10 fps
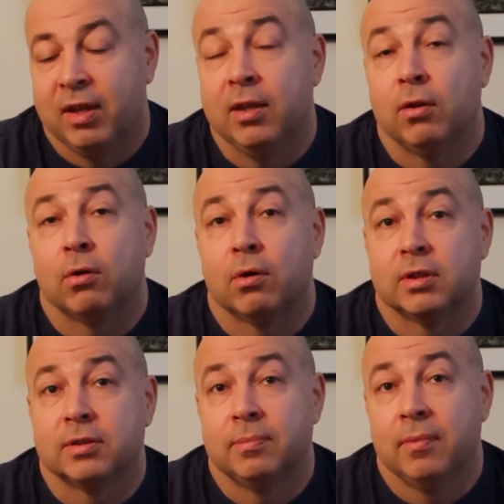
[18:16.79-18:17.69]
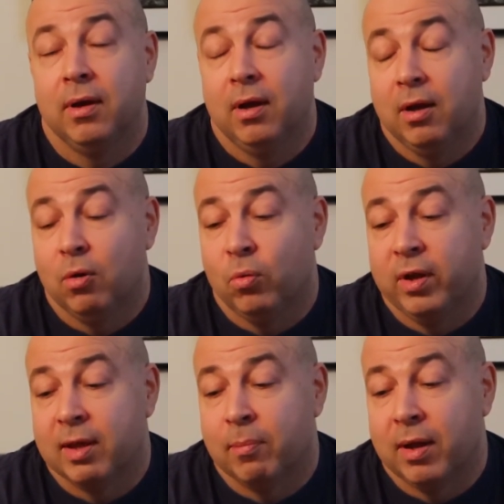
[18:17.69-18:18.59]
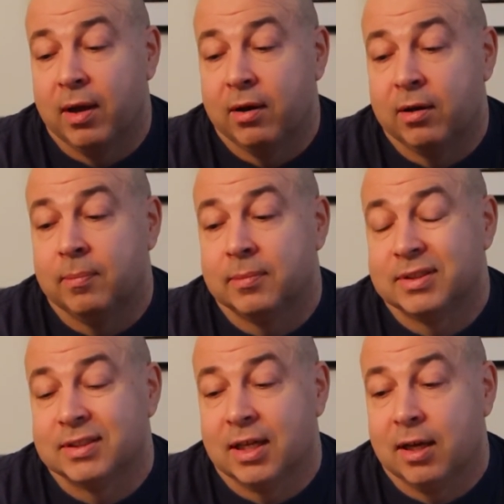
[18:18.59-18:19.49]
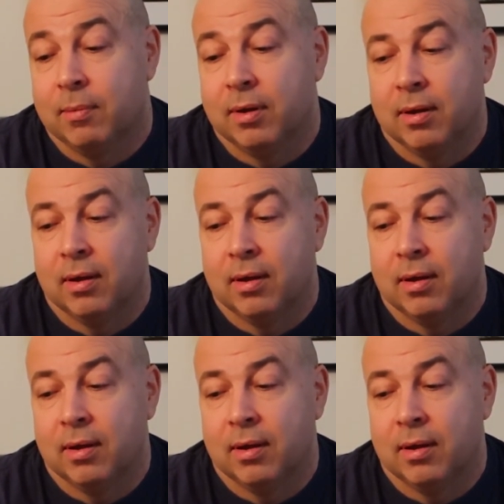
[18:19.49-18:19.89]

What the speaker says: intercourse with a player. Some